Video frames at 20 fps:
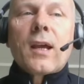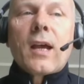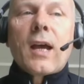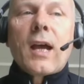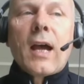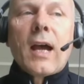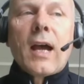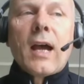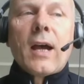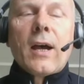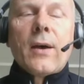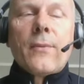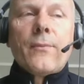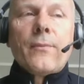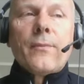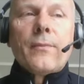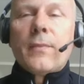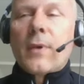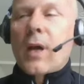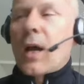
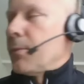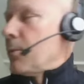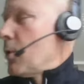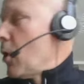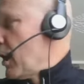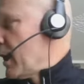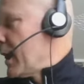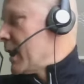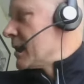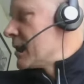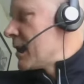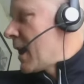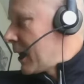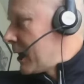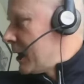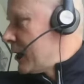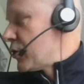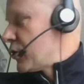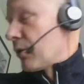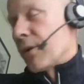I'm not
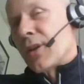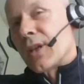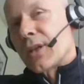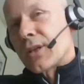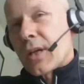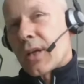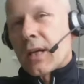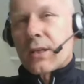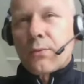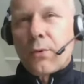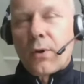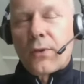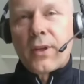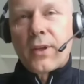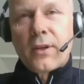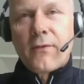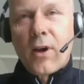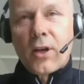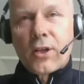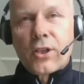exactly sure in this case what
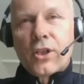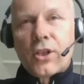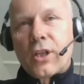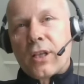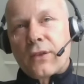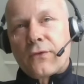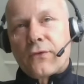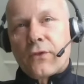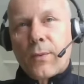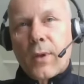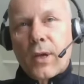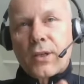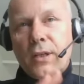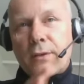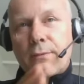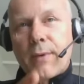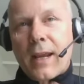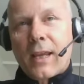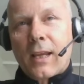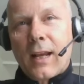the advantage is from those
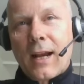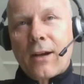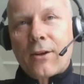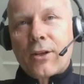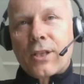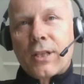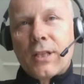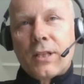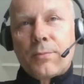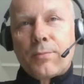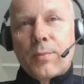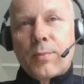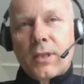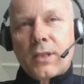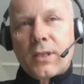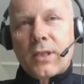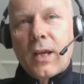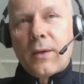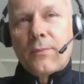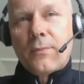irregularities,
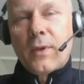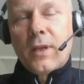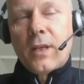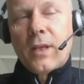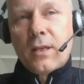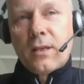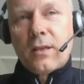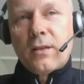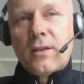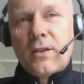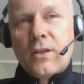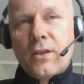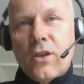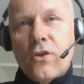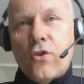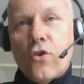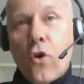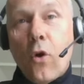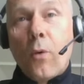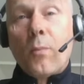but
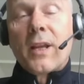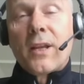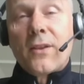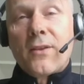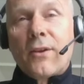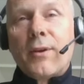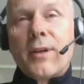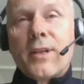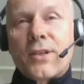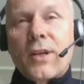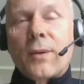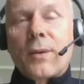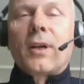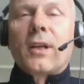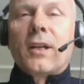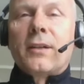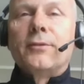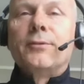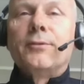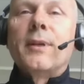normally there is some
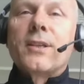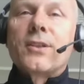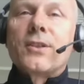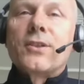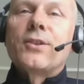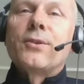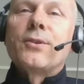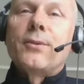kind of a reason to it.